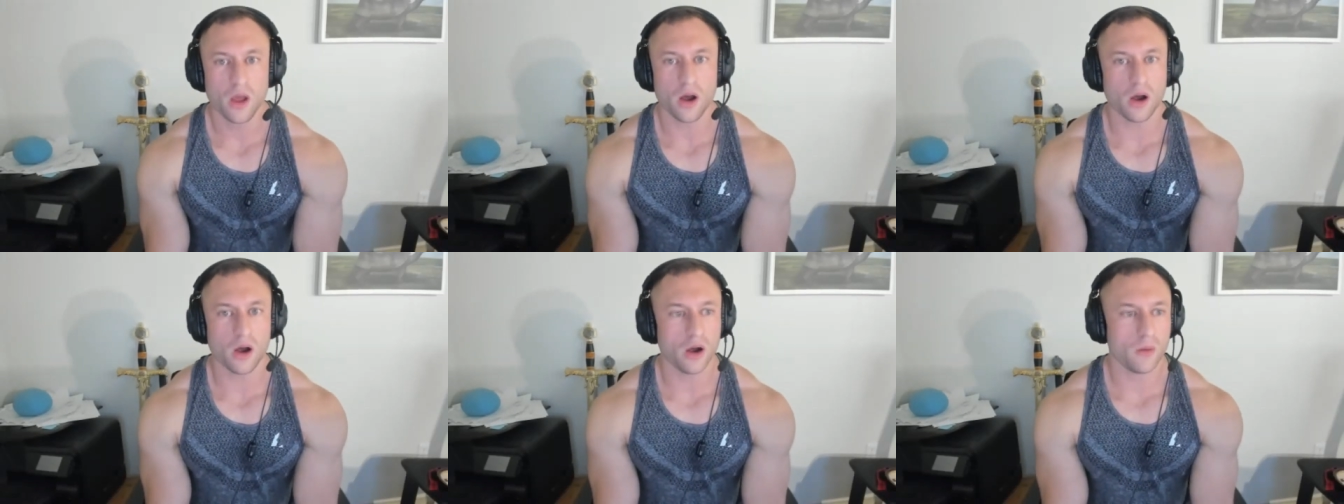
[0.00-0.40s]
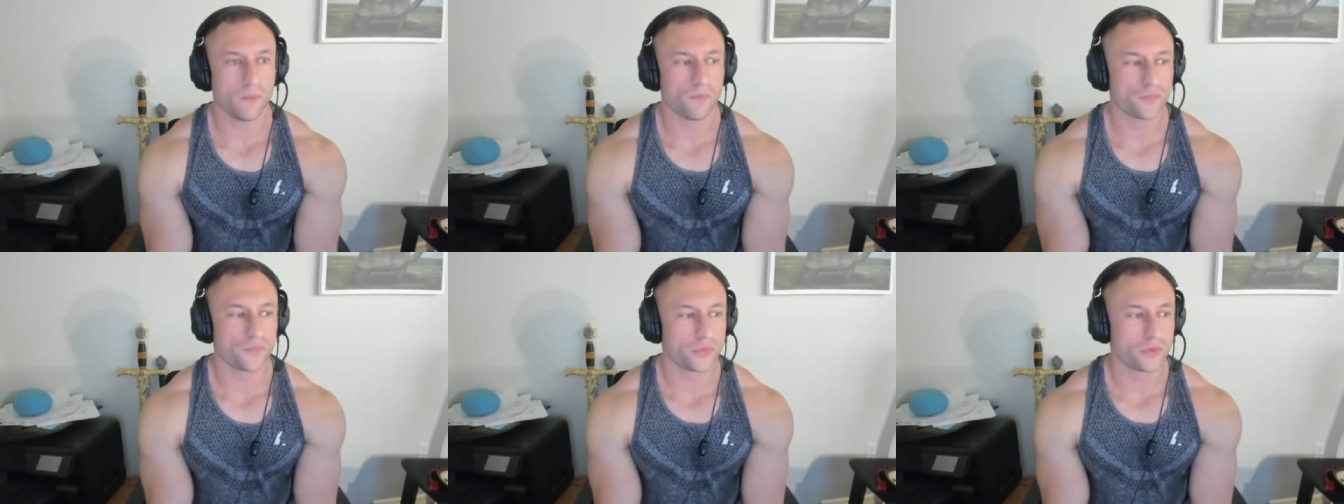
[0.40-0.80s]

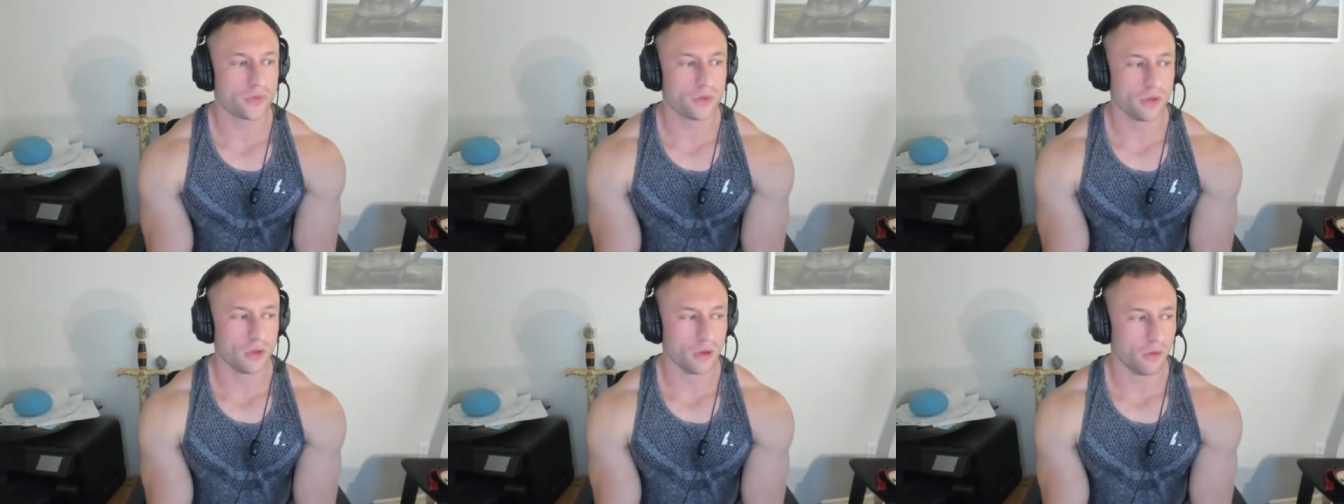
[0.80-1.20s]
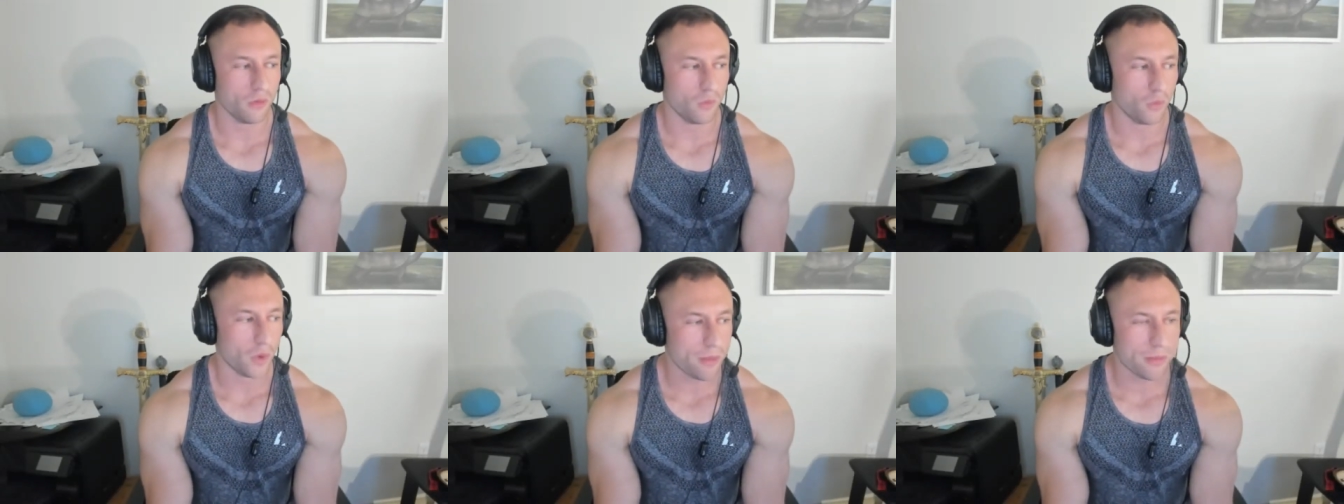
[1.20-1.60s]
Um,
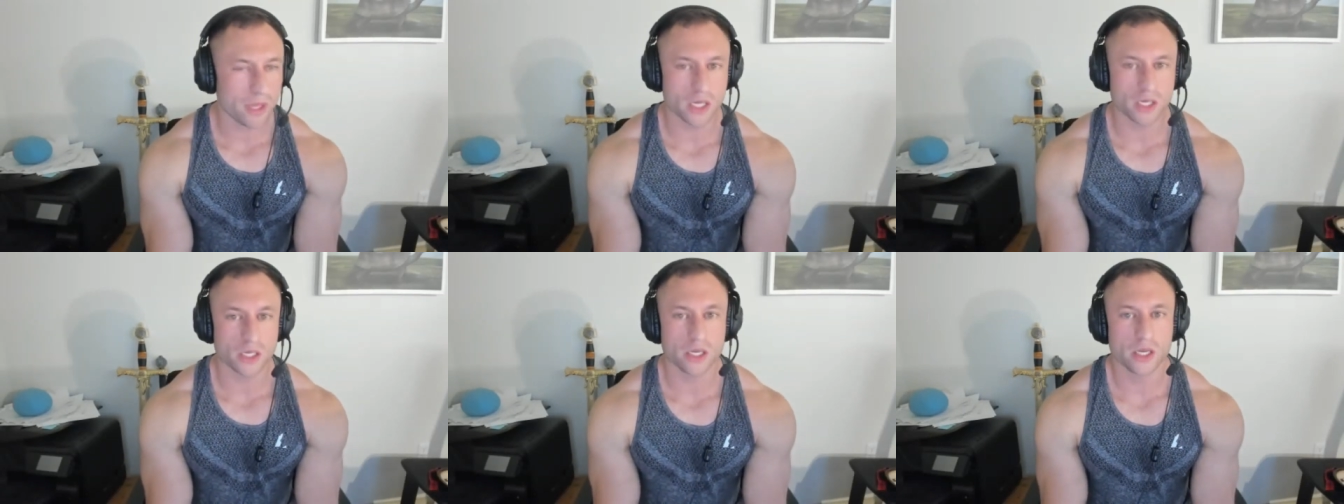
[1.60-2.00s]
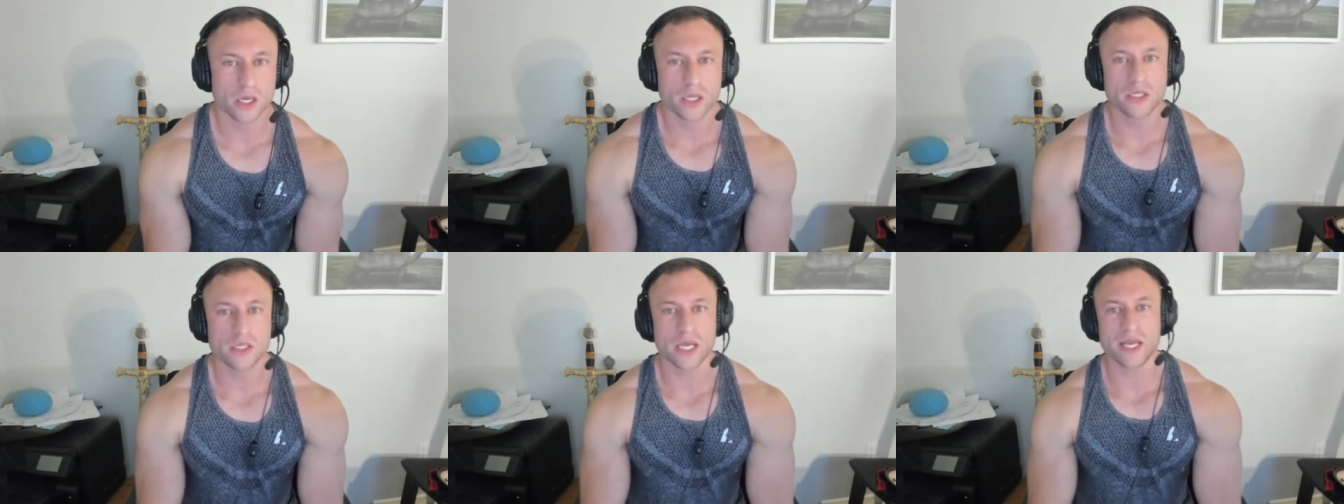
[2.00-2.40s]
women
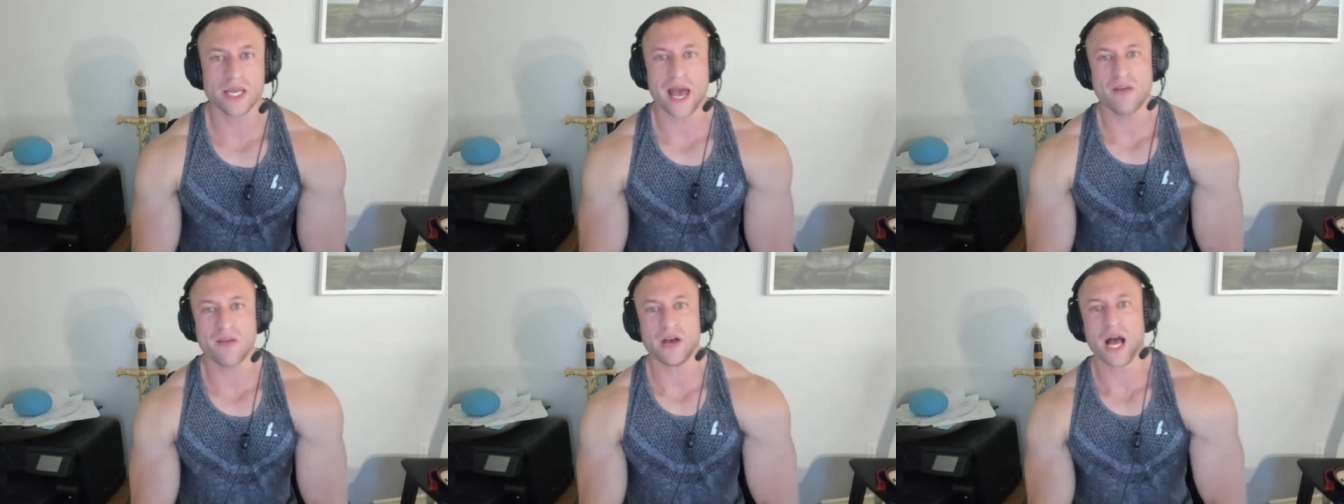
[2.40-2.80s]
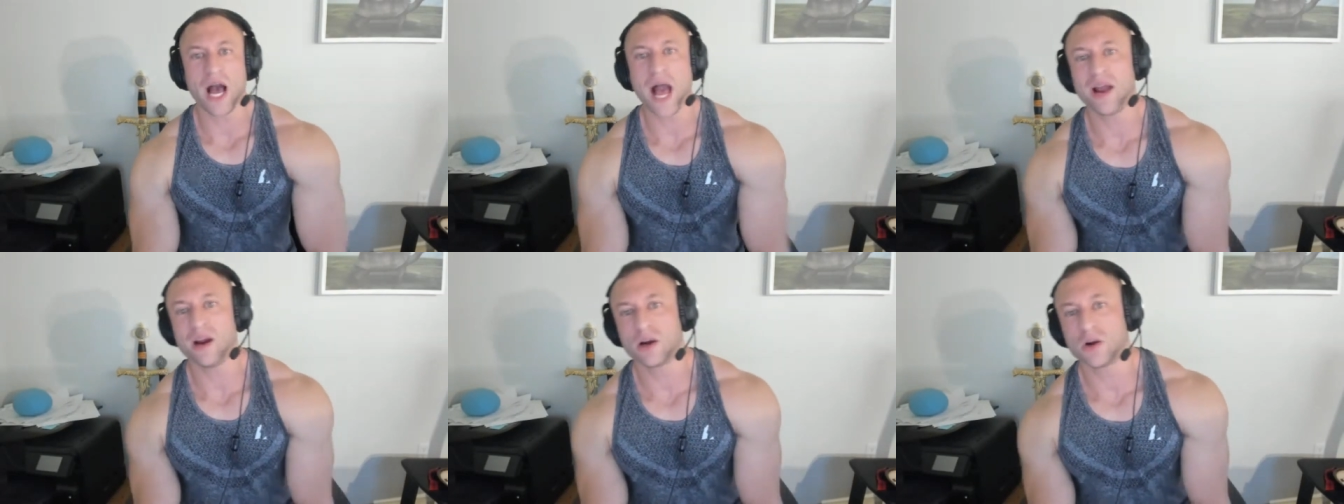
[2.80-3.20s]
tend to have a
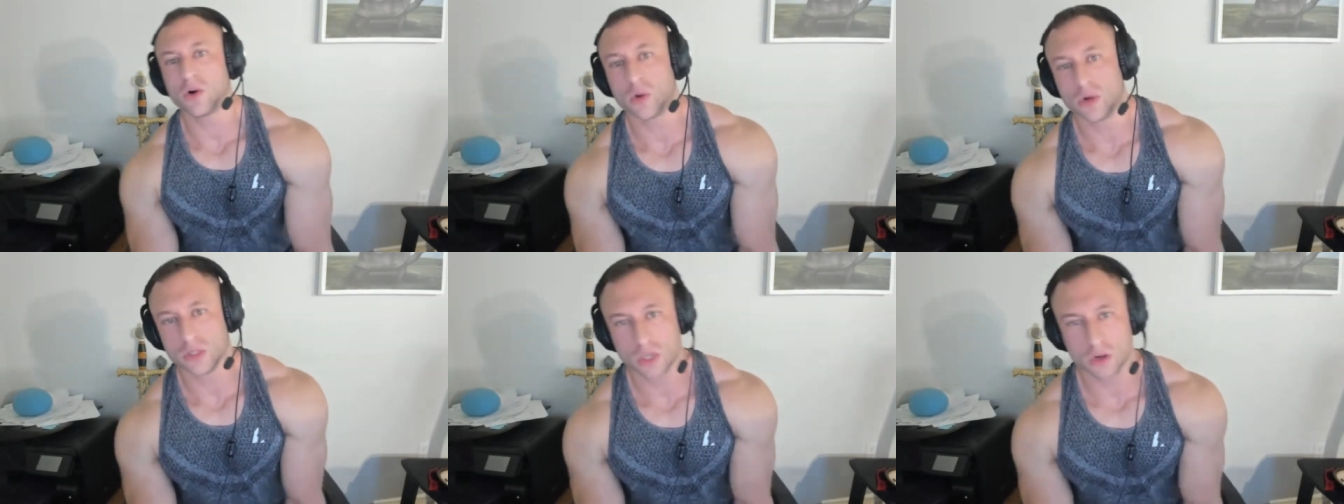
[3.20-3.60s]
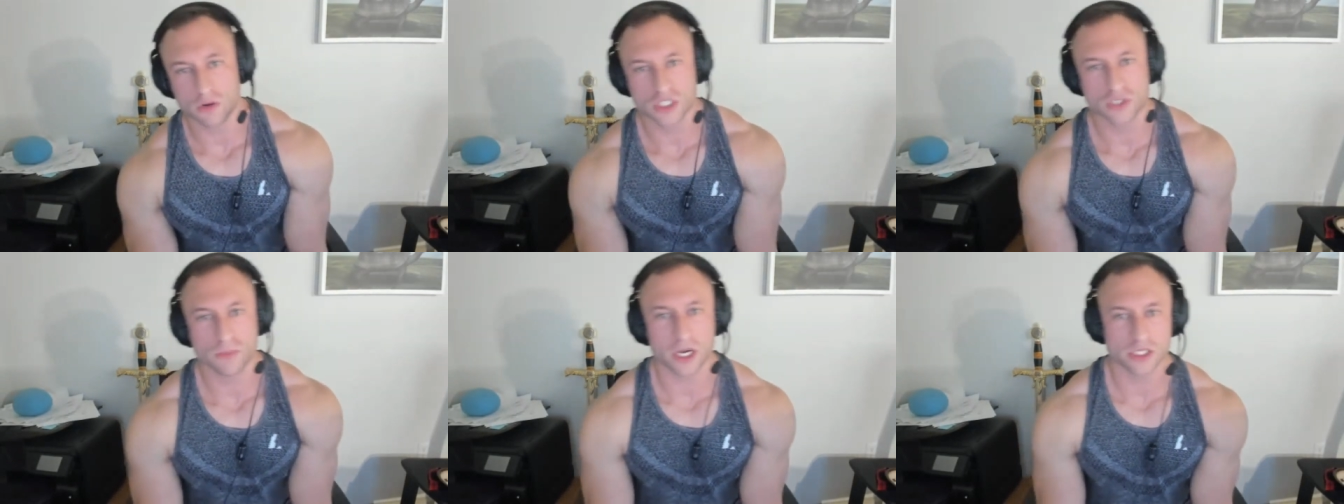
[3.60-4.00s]
higher cortisol
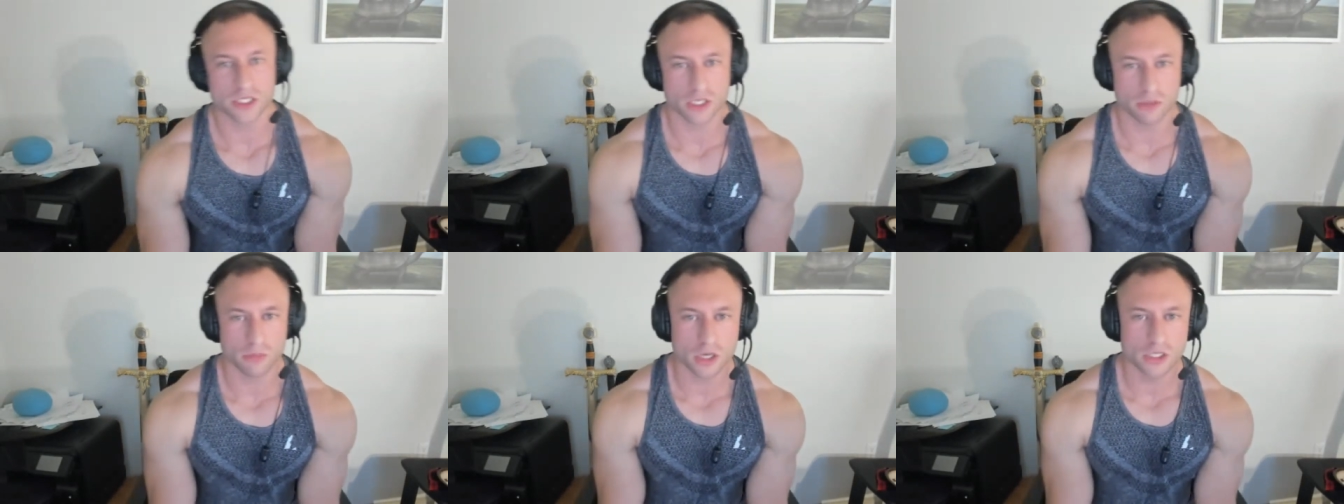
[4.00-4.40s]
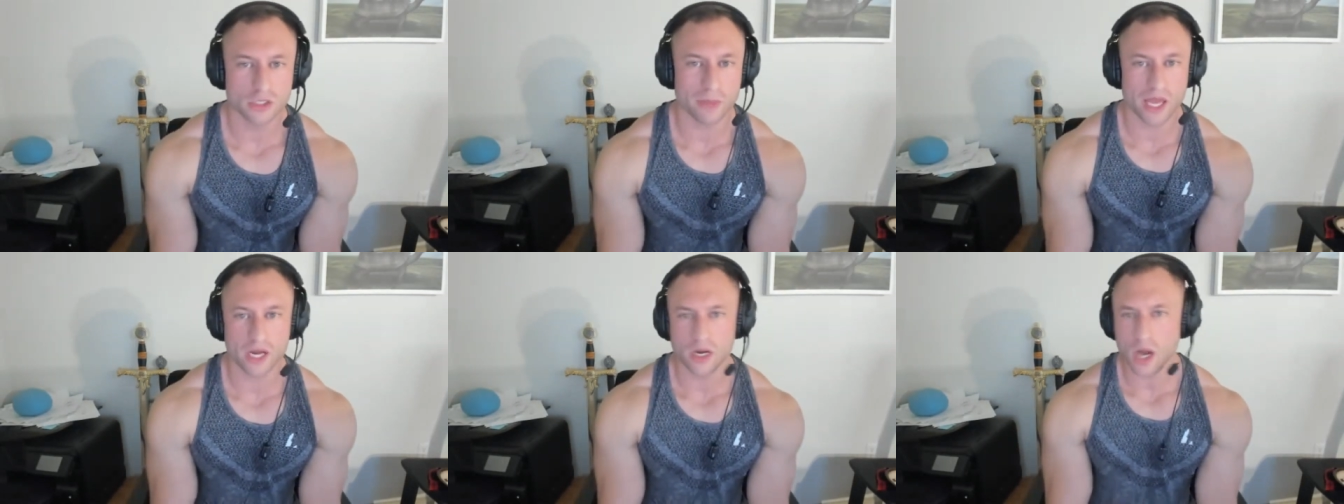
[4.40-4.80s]
response than most
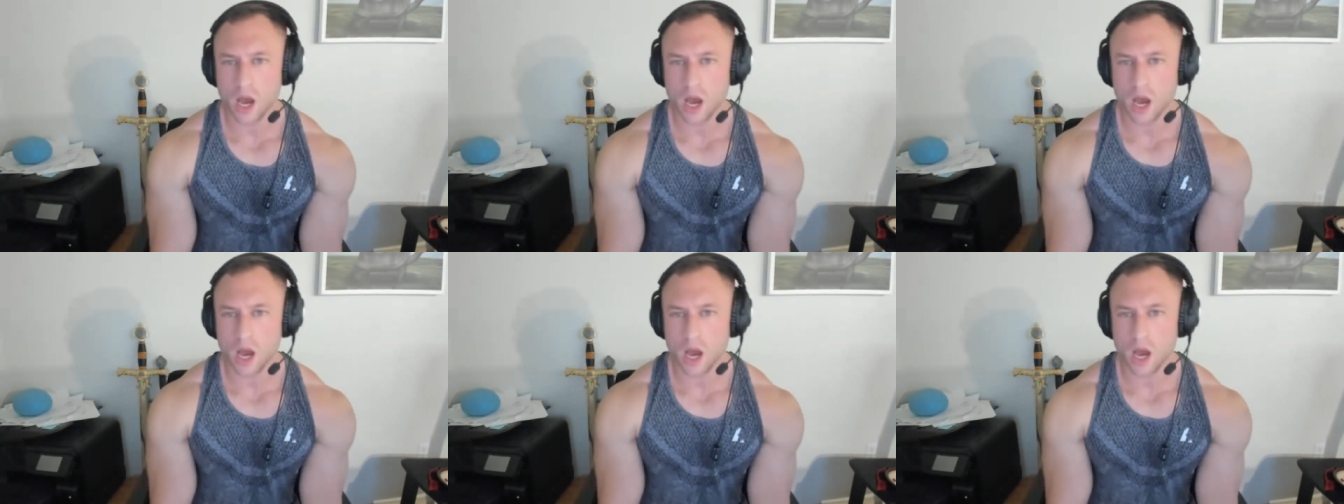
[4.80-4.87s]
men.